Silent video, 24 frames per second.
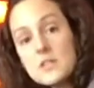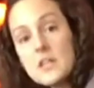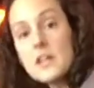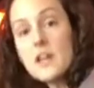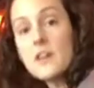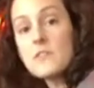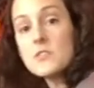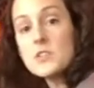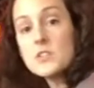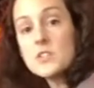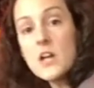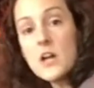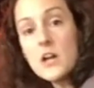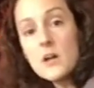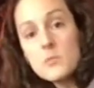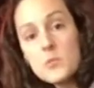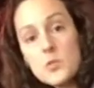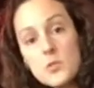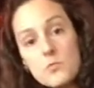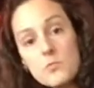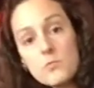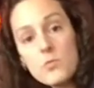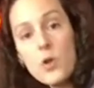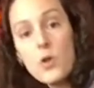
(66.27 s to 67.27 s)
and every
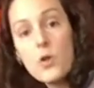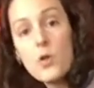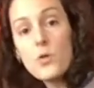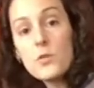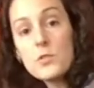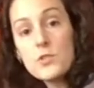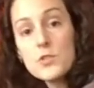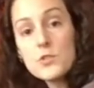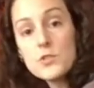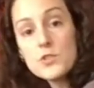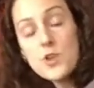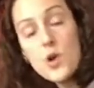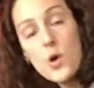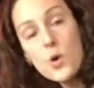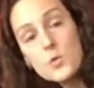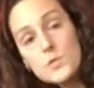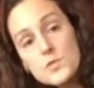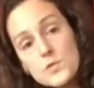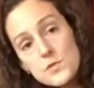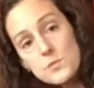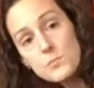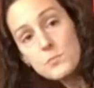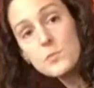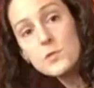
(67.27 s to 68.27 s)
time you row, your
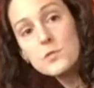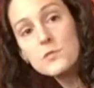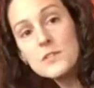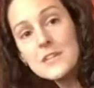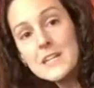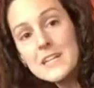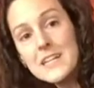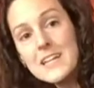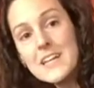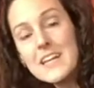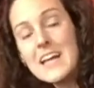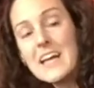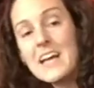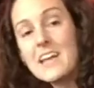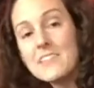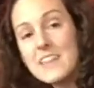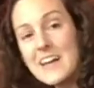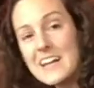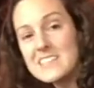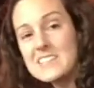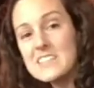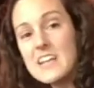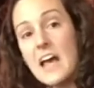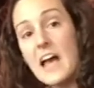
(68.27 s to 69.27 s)
toes are moving,
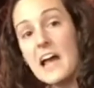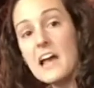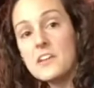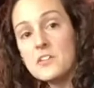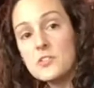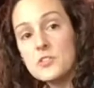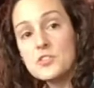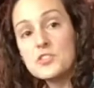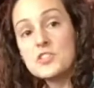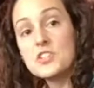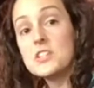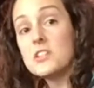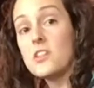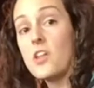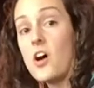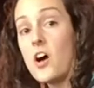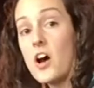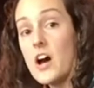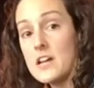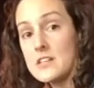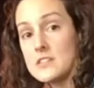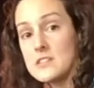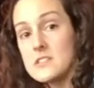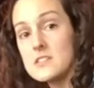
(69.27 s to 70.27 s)
that's energy
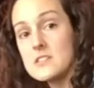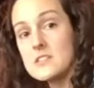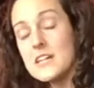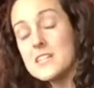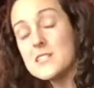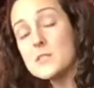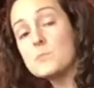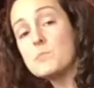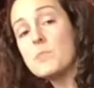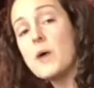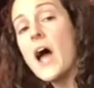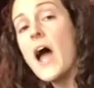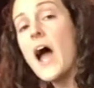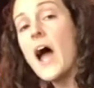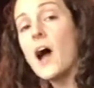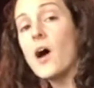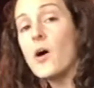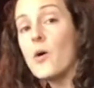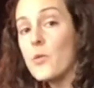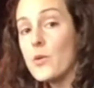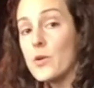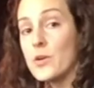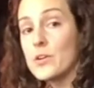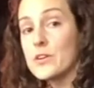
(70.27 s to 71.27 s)
loss, that's
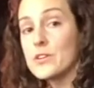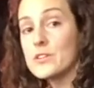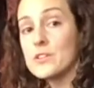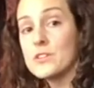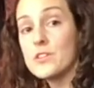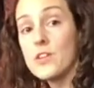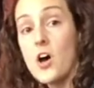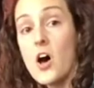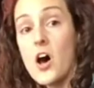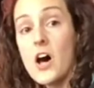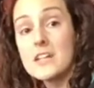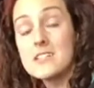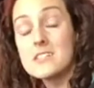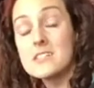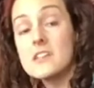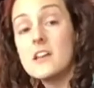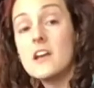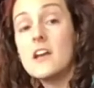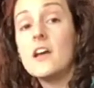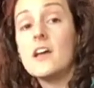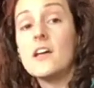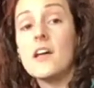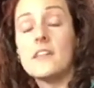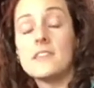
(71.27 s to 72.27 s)
power loss,
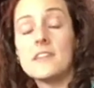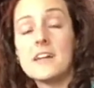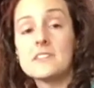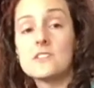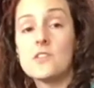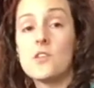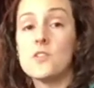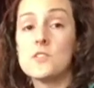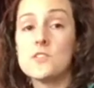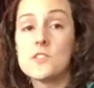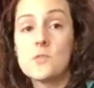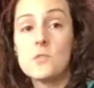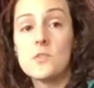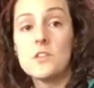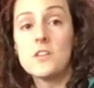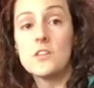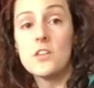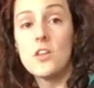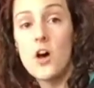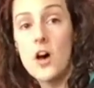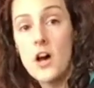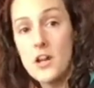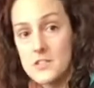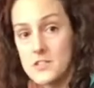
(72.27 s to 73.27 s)
and that's also a
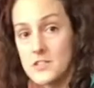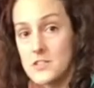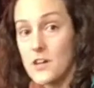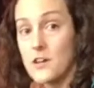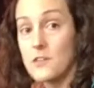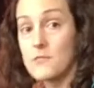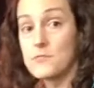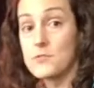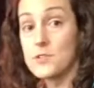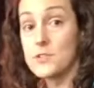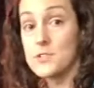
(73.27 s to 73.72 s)
loss of